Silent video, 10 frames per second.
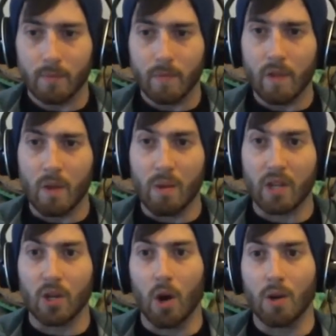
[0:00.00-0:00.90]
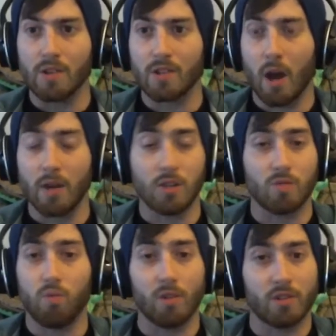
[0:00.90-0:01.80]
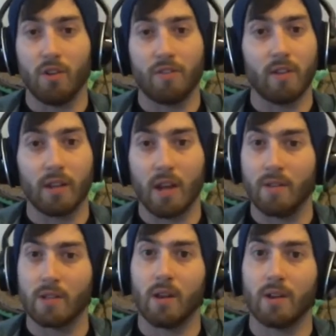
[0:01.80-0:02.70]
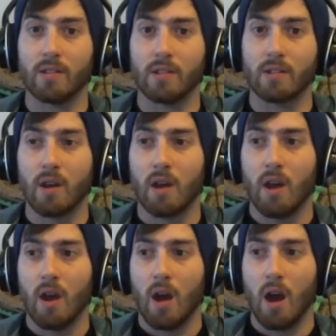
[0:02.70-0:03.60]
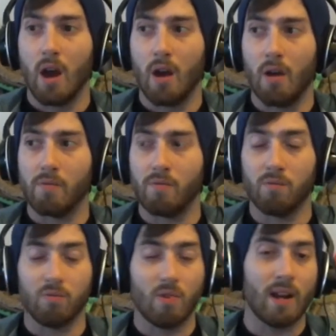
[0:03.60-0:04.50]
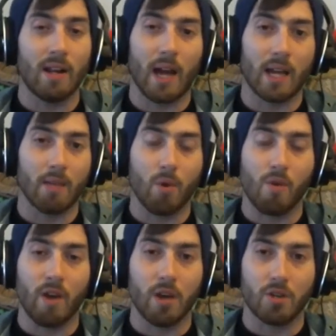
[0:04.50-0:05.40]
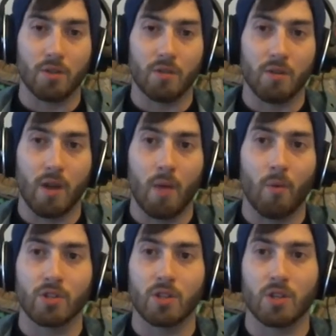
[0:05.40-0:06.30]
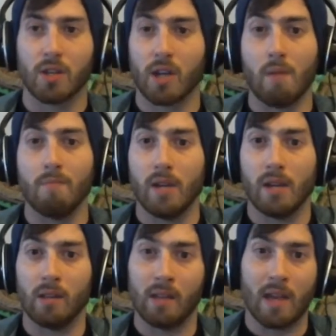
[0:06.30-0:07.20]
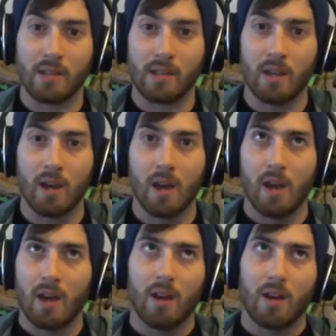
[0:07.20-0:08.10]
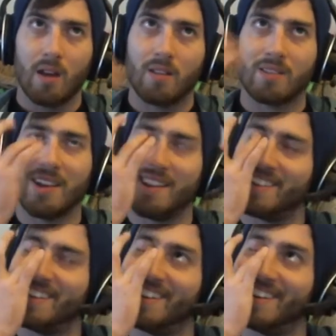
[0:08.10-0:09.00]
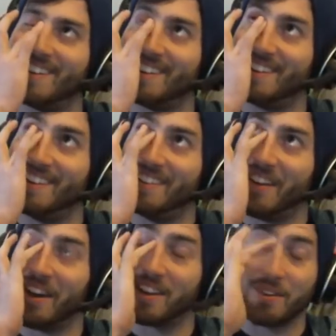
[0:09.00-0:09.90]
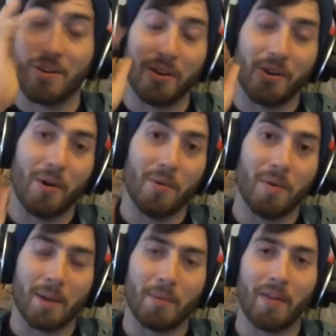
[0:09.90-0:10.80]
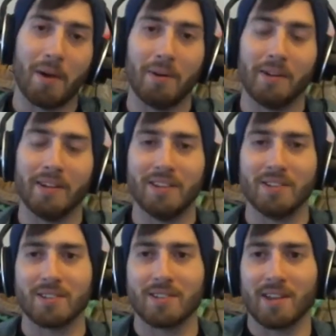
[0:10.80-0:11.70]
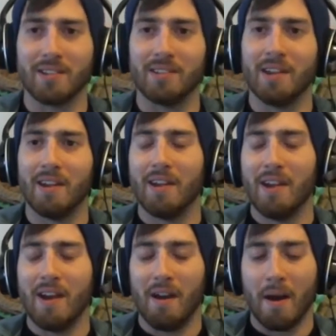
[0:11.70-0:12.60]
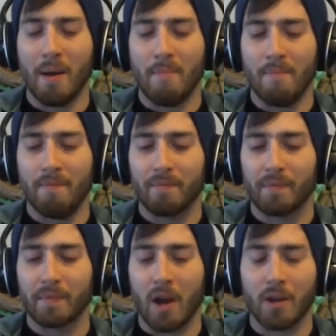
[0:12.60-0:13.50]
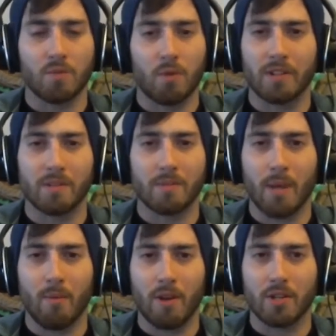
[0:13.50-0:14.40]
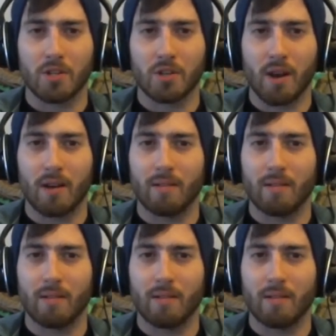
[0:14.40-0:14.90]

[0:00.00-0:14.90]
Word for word: because I just was not feeling it in the slightest. Uh, really lacking motivation. It wasn't just like I'm being lazy. uh, I could go on on a whole rant about that one in just a second. Um, I just wanted some time away just to try and